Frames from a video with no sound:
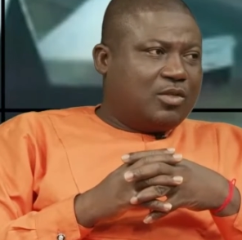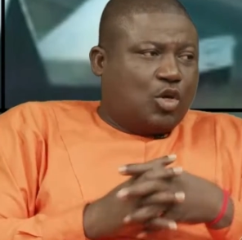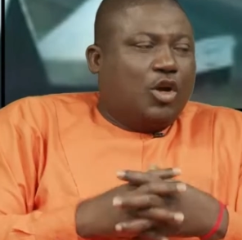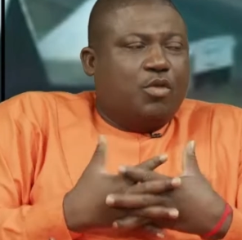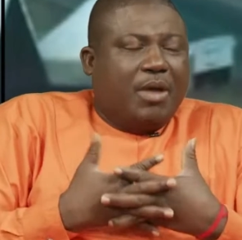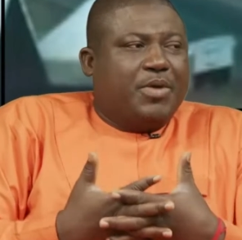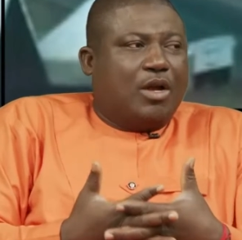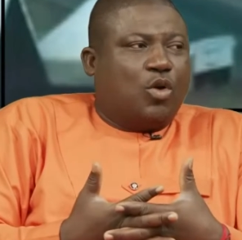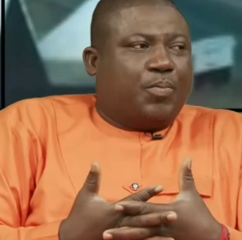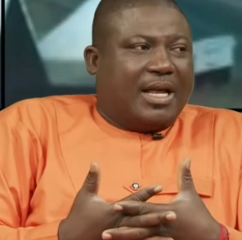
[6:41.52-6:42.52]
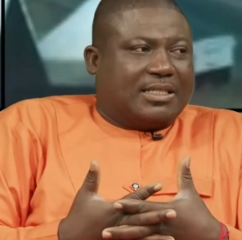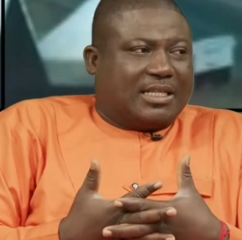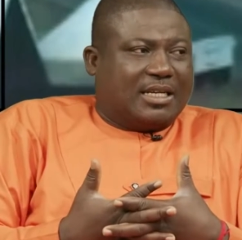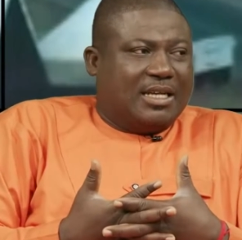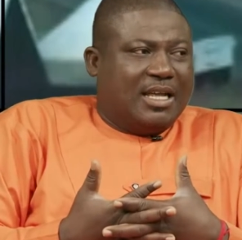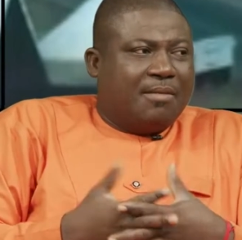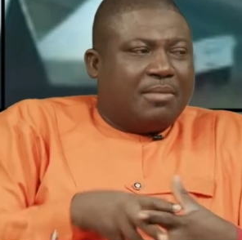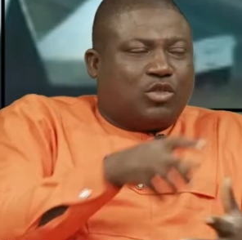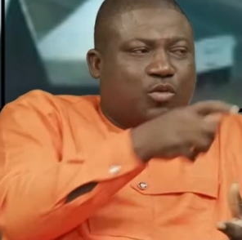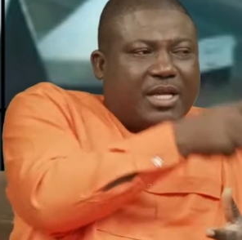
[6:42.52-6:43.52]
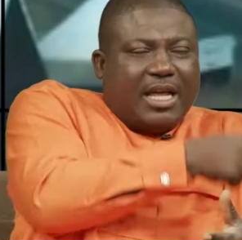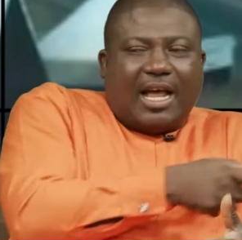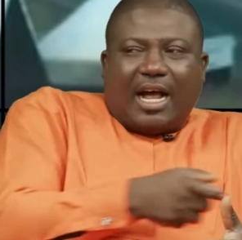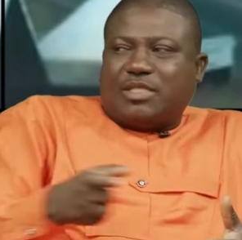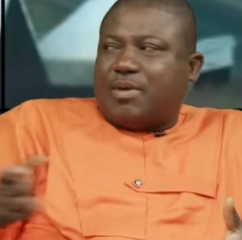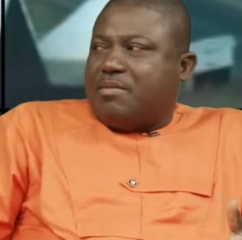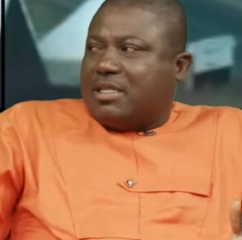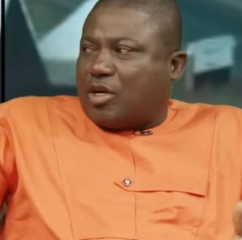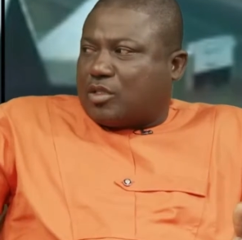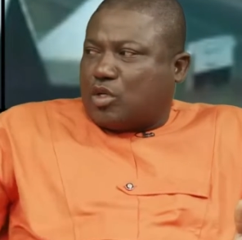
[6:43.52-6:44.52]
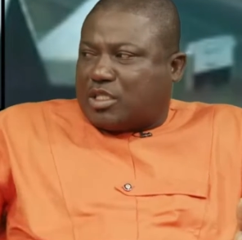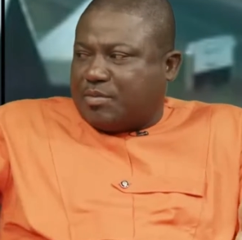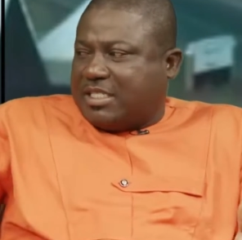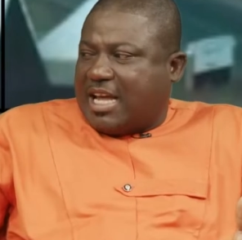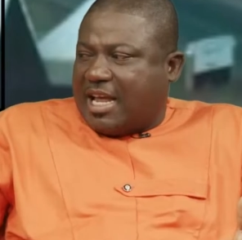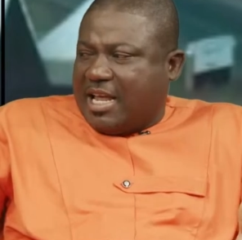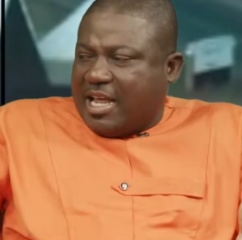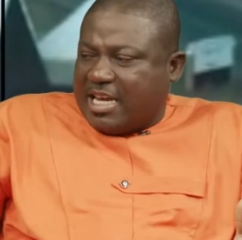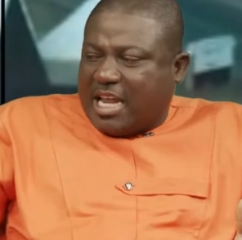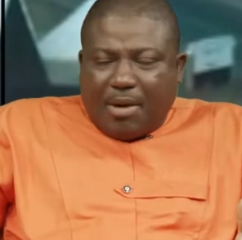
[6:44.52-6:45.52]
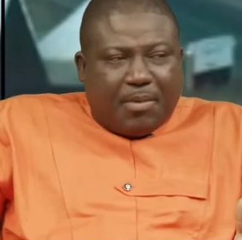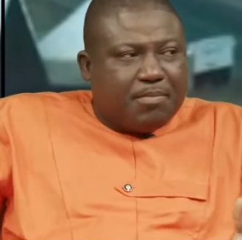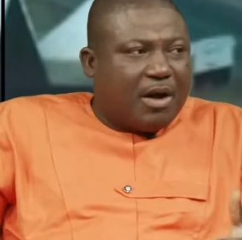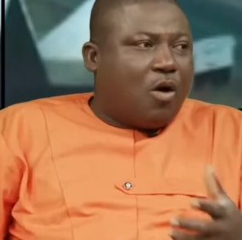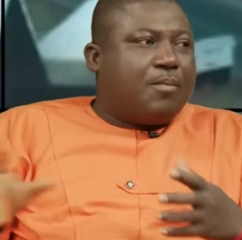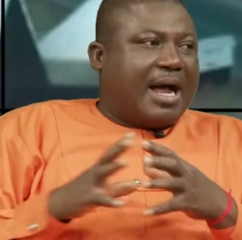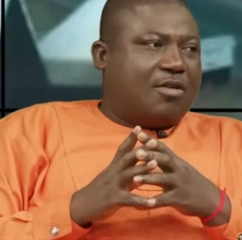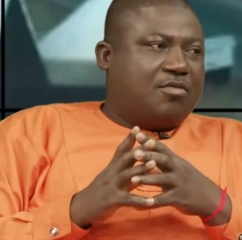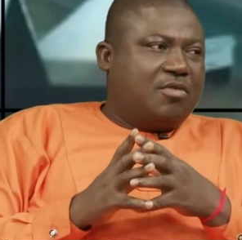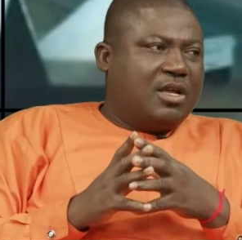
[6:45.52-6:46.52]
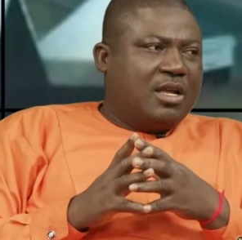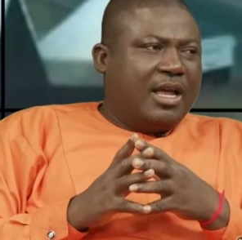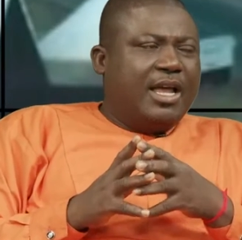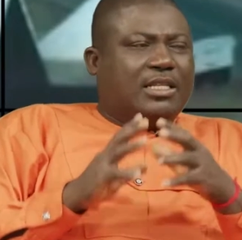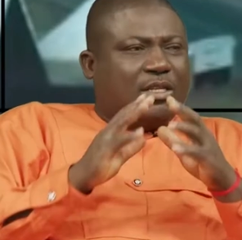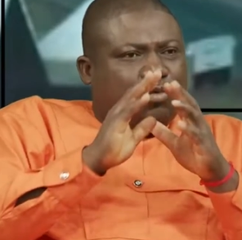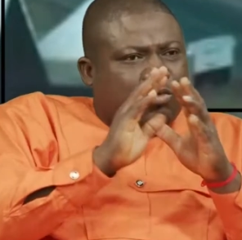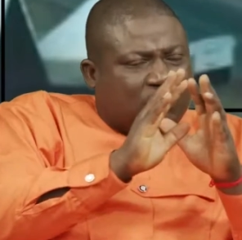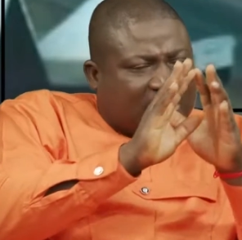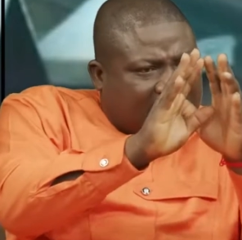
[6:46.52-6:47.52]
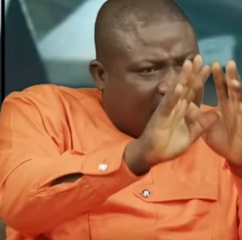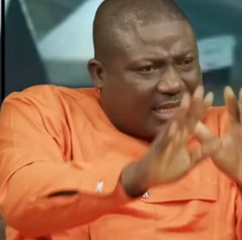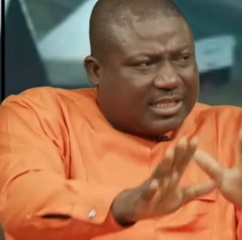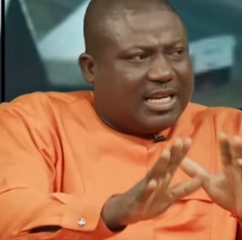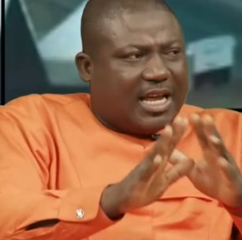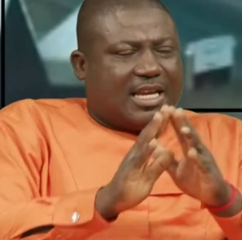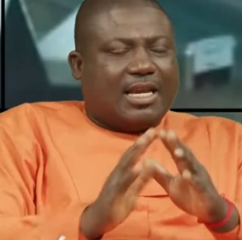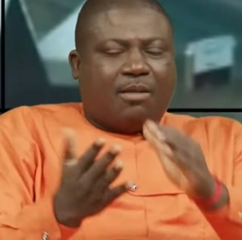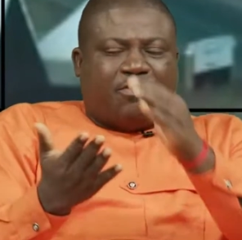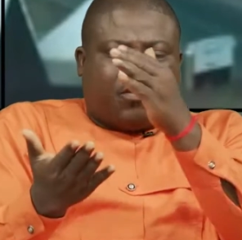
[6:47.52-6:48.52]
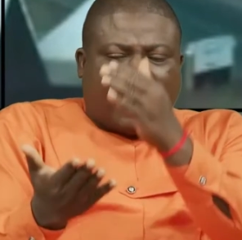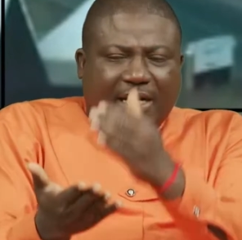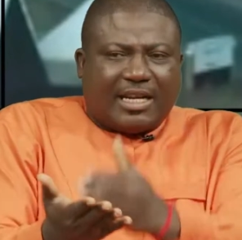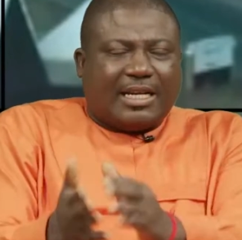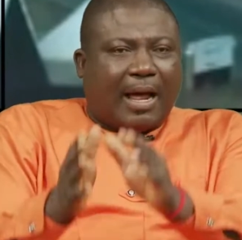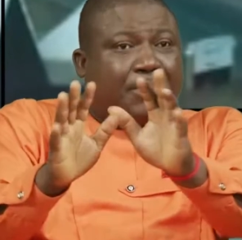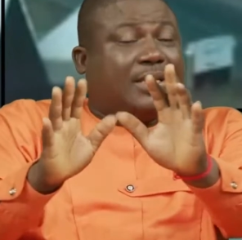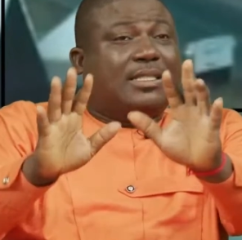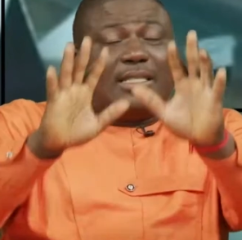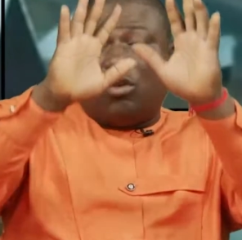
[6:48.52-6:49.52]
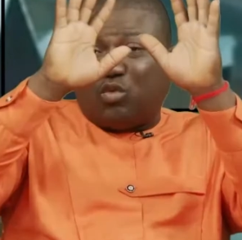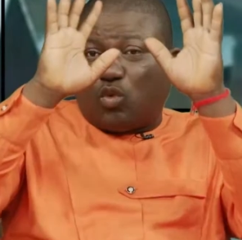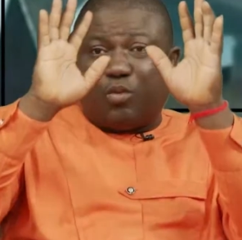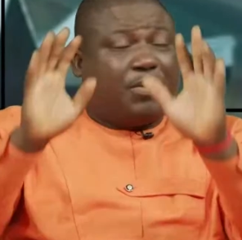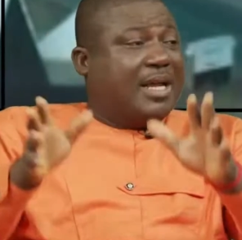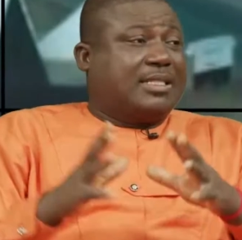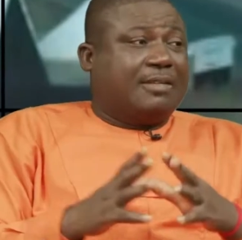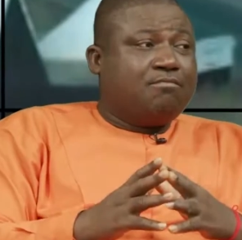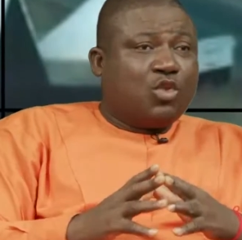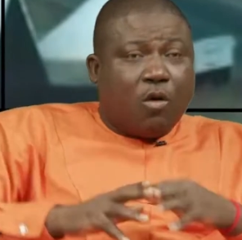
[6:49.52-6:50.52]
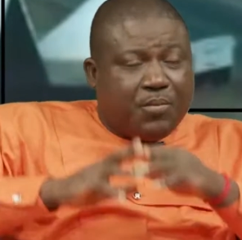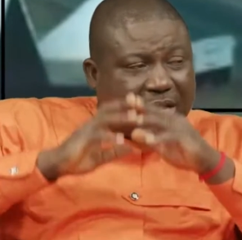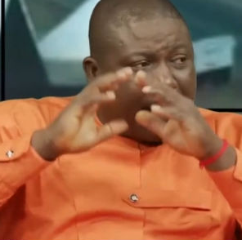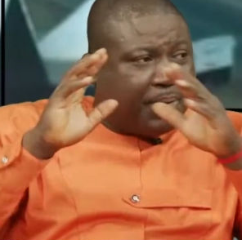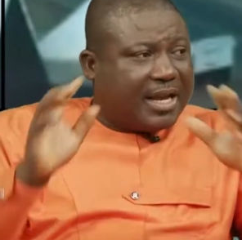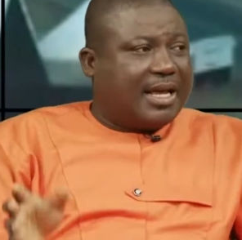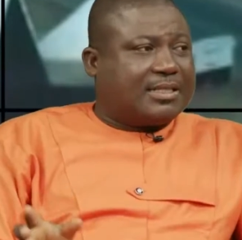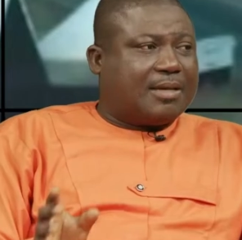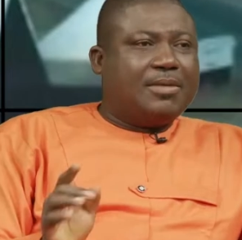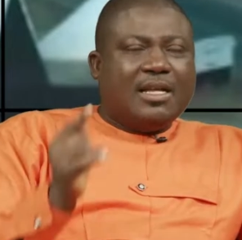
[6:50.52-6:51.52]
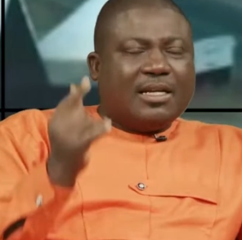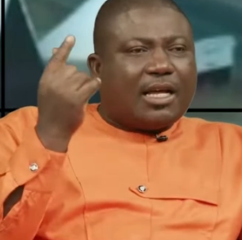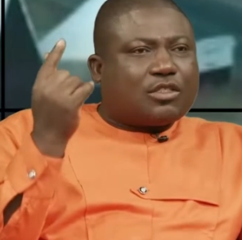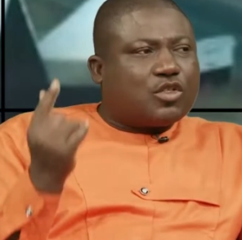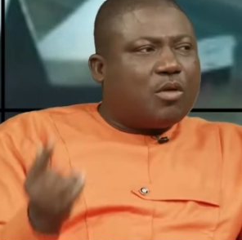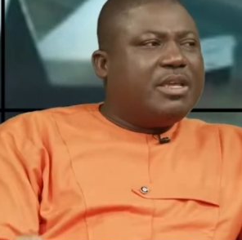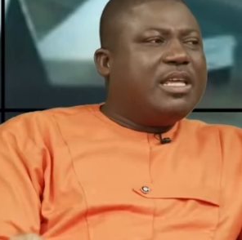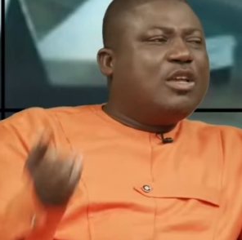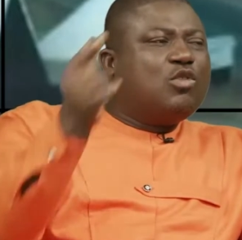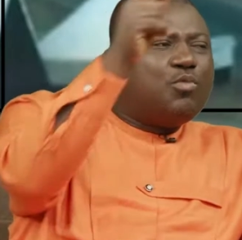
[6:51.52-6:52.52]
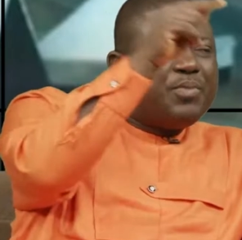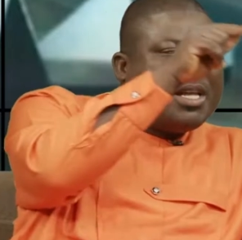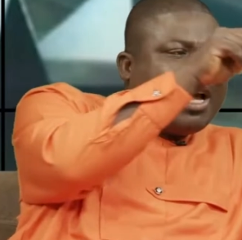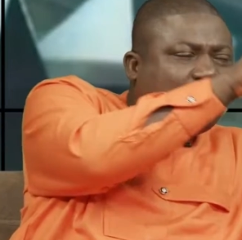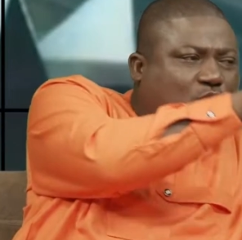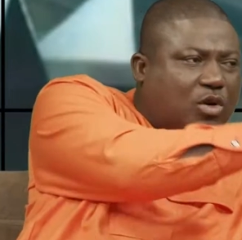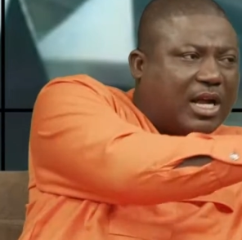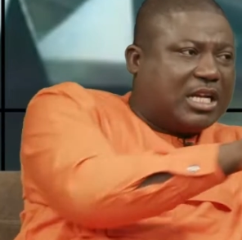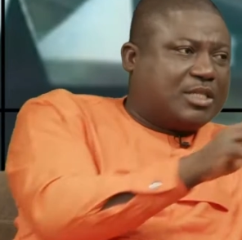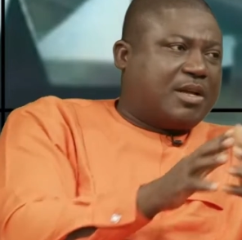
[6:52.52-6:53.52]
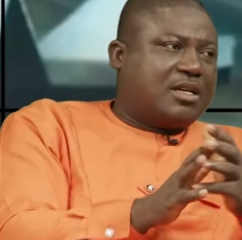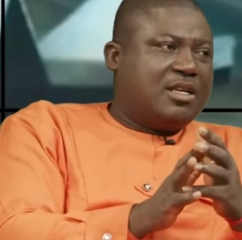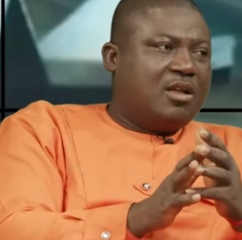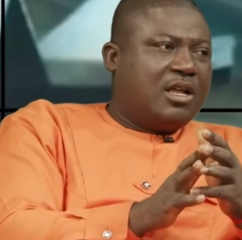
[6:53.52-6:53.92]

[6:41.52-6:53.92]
So you may be a good person, but to be a husband means also to be here and you may be my obano. And to see and the fact that that person is a good person or be a penation, that's not mean he will be a good husband.